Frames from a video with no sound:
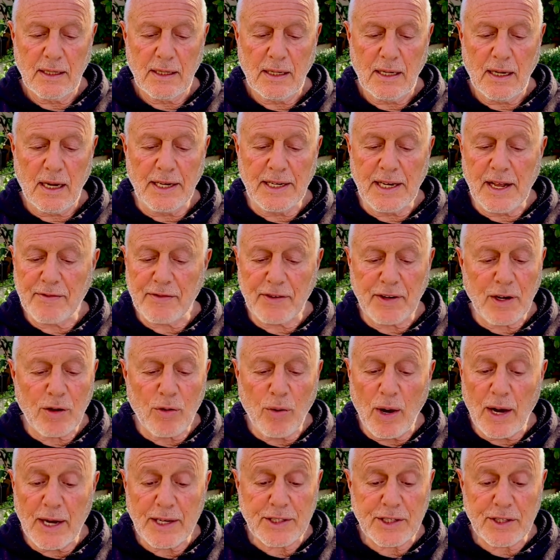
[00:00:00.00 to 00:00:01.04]
I never
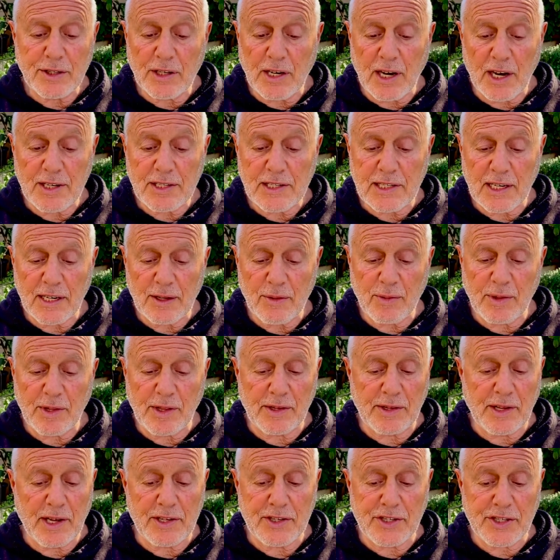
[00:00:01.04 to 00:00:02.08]
inquired too closely whether
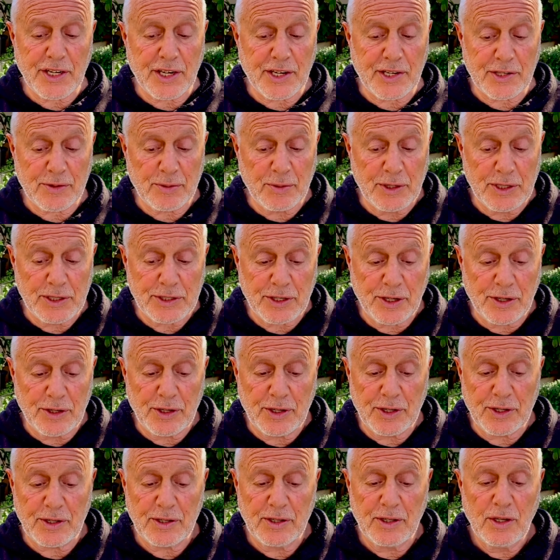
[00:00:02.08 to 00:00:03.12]
those shutters worked or
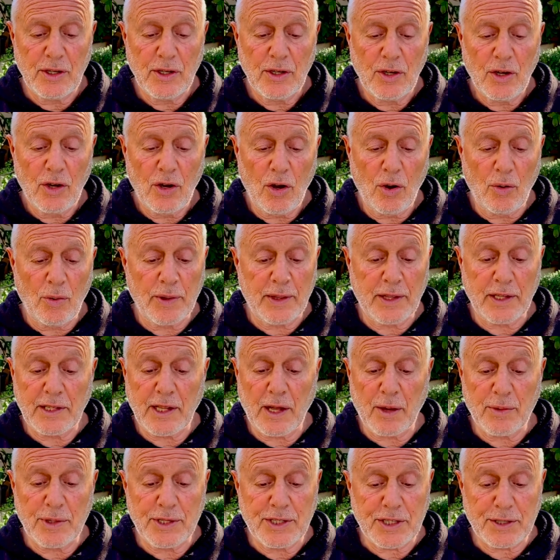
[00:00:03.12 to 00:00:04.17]
not, or whether they
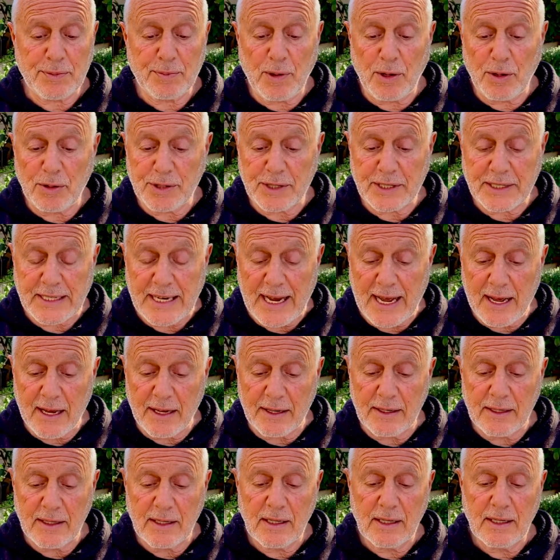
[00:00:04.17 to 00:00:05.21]
were just bolted down.
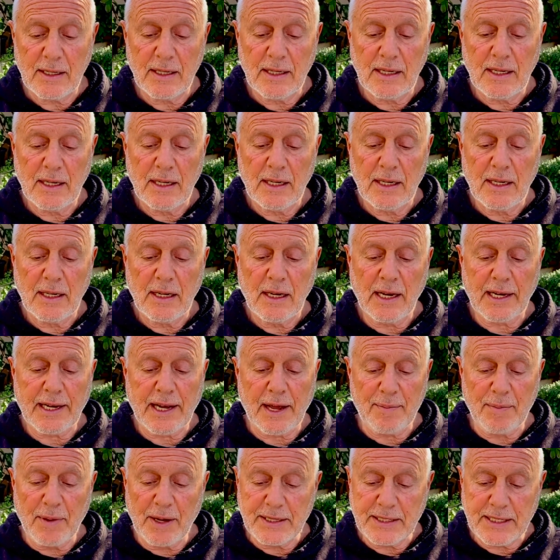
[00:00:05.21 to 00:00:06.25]
I kept
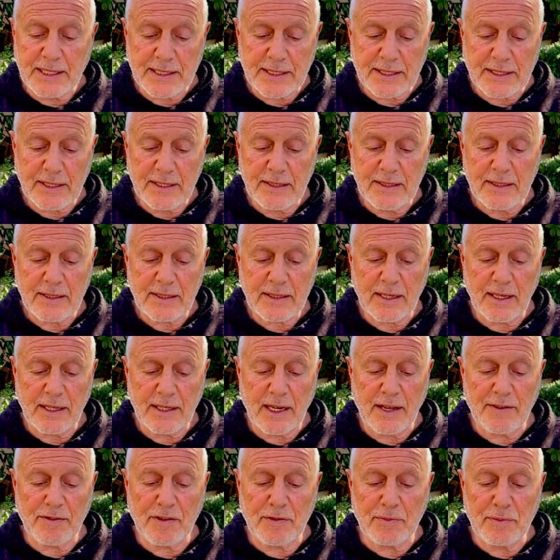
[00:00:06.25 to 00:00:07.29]
my distance and
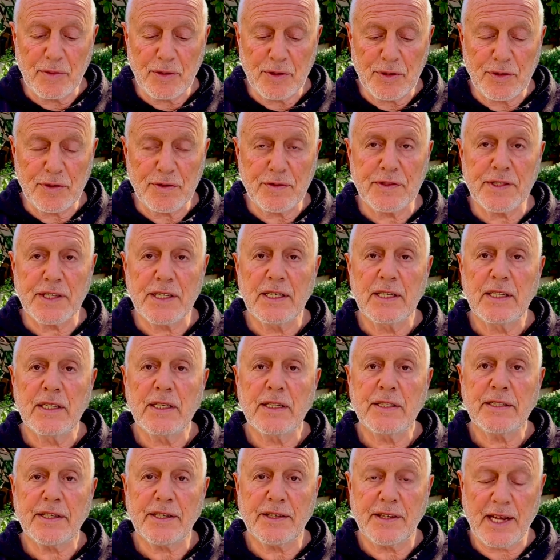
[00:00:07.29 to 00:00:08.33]
never moved
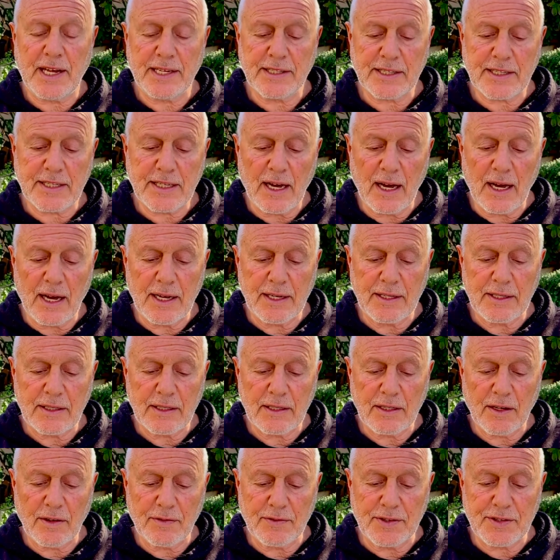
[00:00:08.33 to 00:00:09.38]
to that side
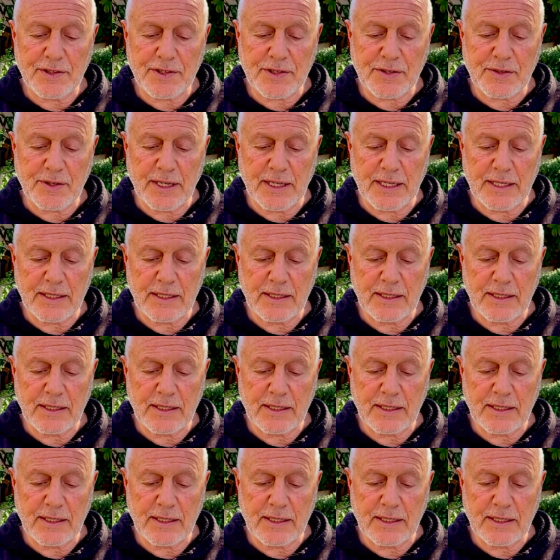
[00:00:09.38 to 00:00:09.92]
of the street.